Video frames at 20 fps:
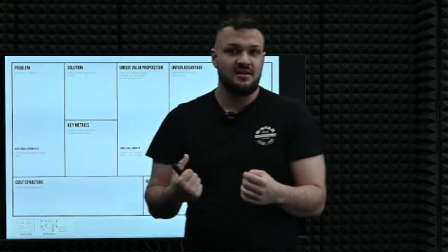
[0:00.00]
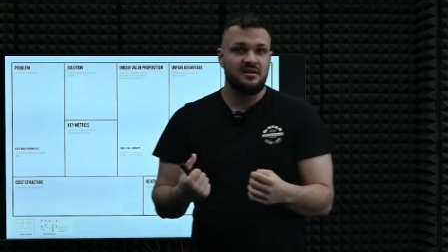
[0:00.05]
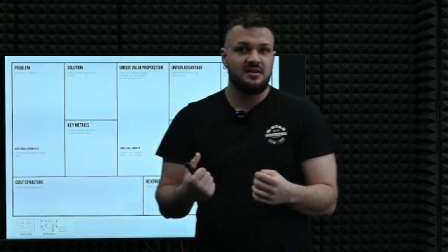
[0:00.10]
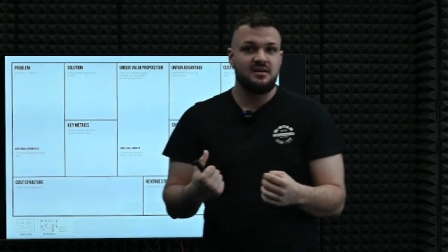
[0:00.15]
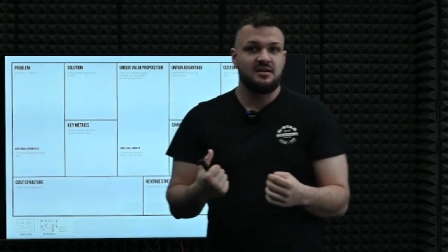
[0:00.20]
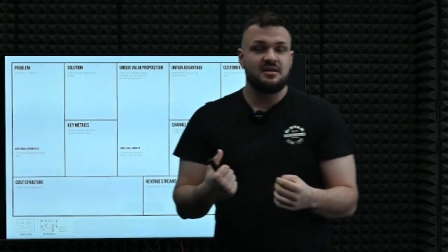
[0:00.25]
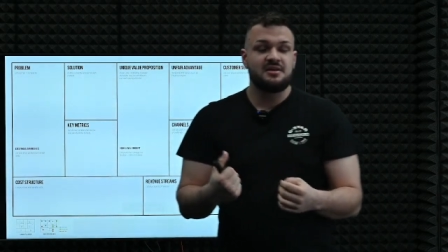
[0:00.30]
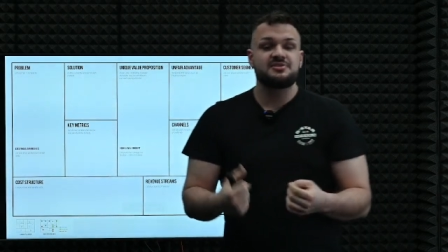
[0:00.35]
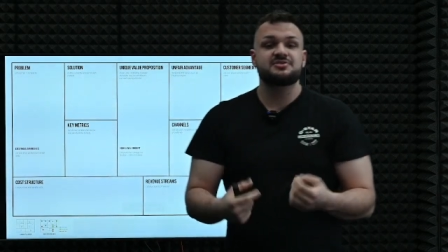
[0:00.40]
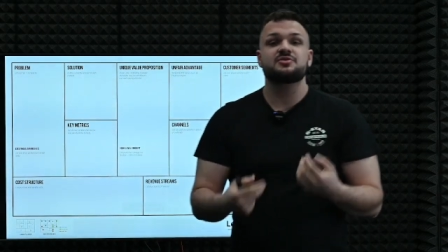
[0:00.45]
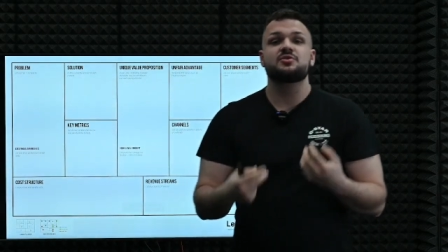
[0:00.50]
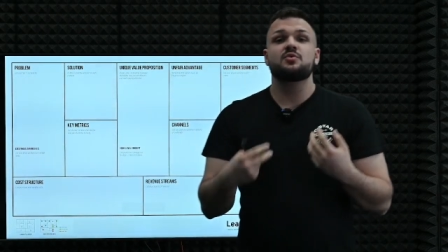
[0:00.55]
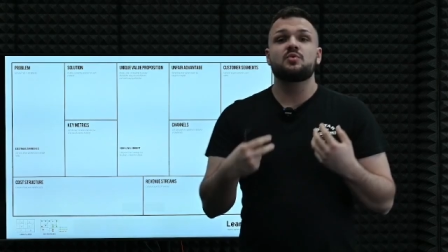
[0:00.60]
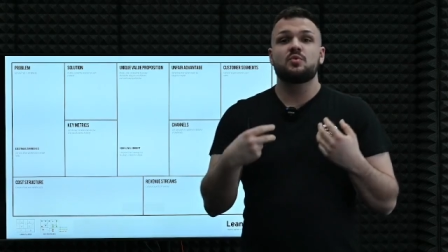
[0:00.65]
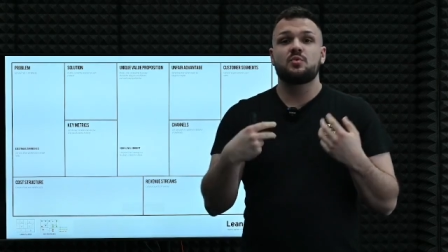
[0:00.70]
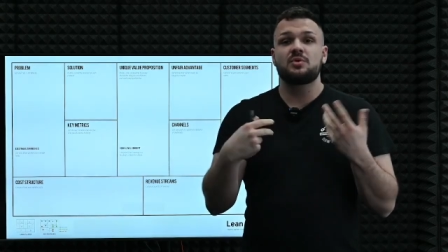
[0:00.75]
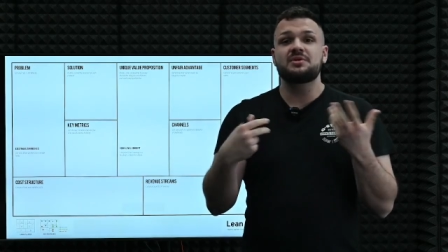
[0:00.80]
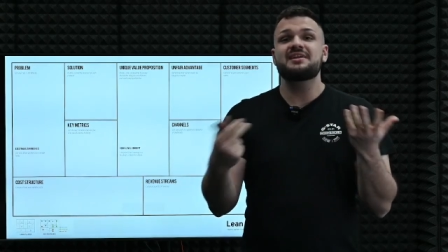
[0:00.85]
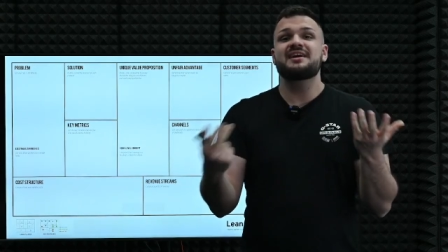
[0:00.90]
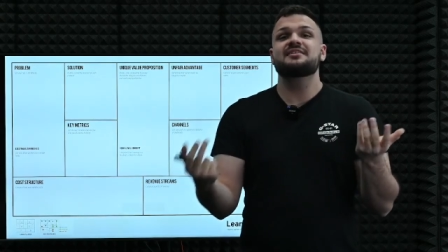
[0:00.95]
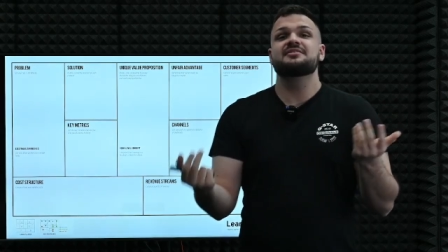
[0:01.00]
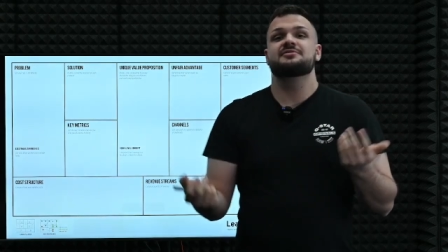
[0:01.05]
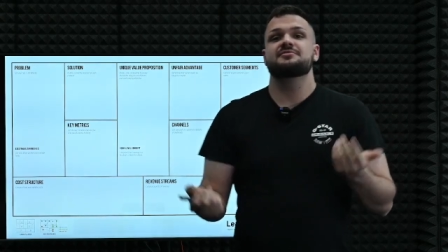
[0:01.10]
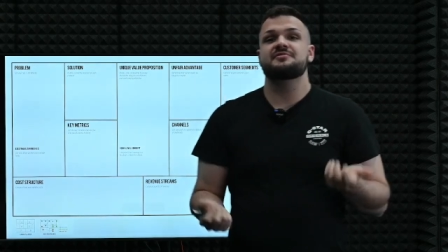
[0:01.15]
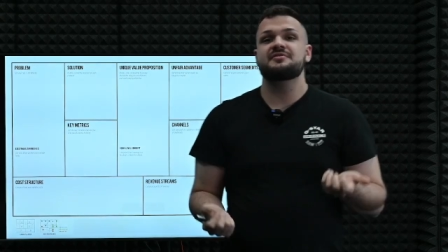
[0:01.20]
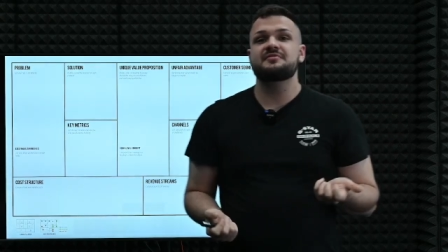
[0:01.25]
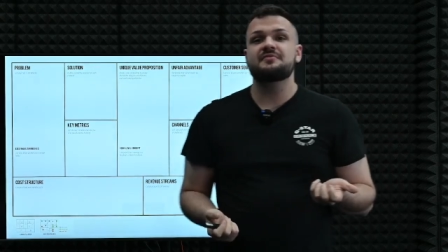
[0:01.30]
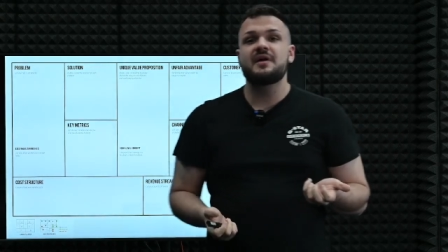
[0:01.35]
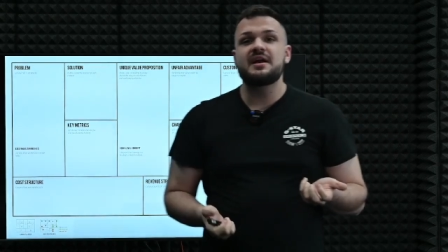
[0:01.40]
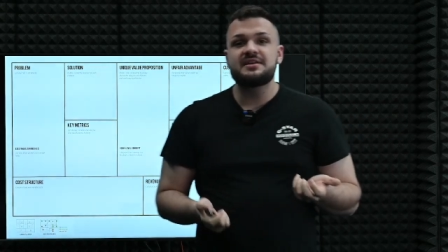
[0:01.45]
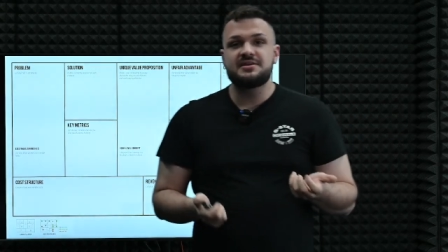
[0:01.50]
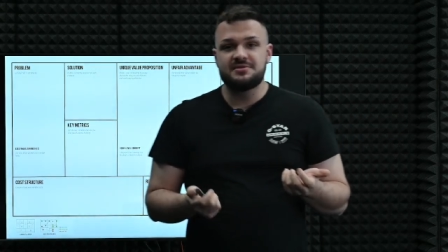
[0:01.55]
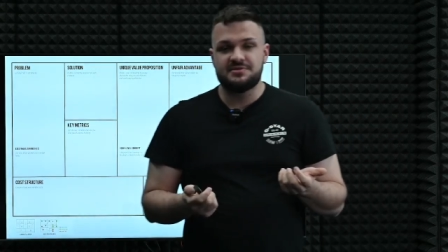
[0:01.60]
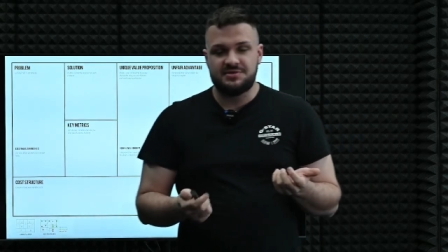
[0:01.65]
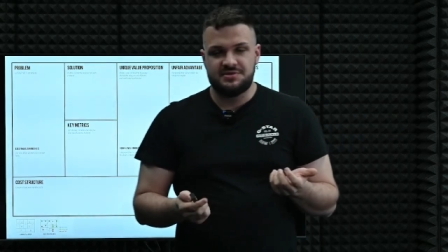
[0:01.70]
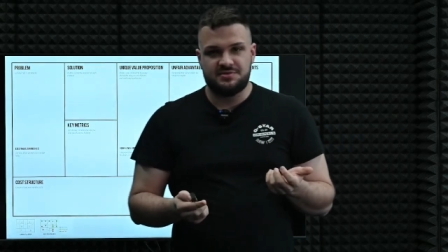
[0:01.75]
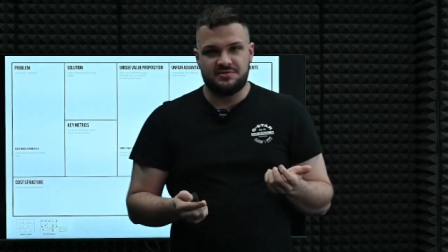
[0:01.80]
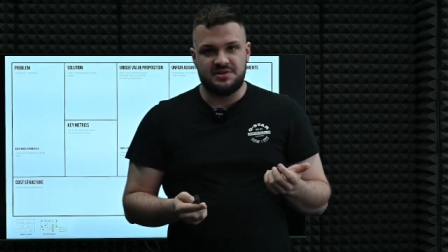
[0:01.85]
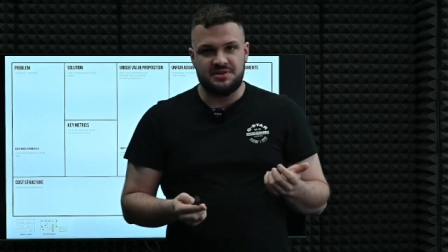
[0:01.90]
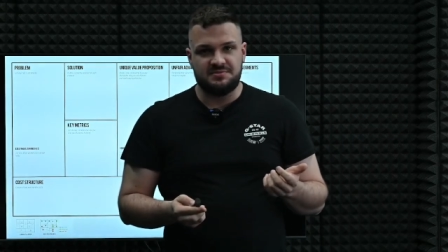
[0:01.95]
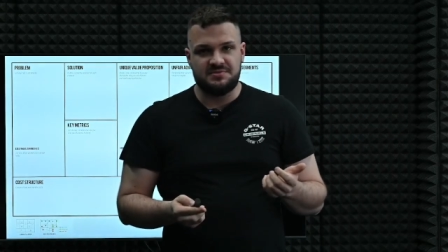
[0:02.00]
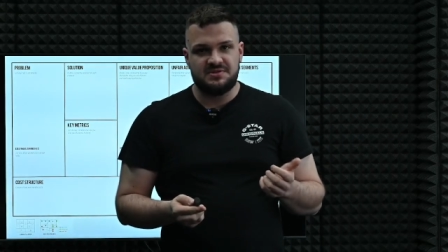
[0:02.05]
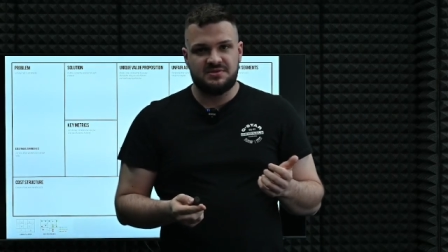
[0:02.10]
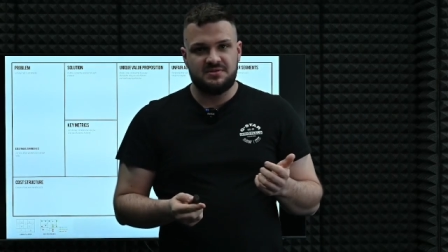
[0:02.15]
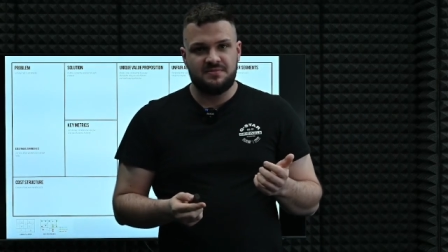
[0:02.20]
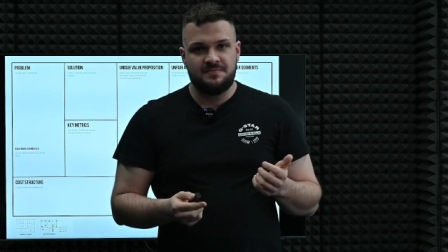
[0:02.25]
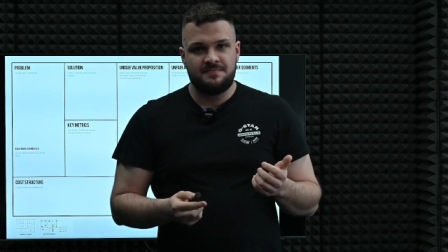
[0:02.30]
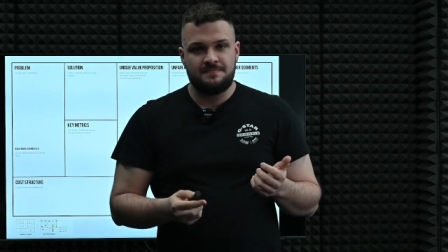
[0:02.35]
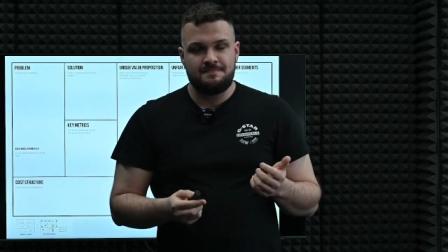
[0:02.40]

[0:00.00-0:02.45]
So what are the revenue streams?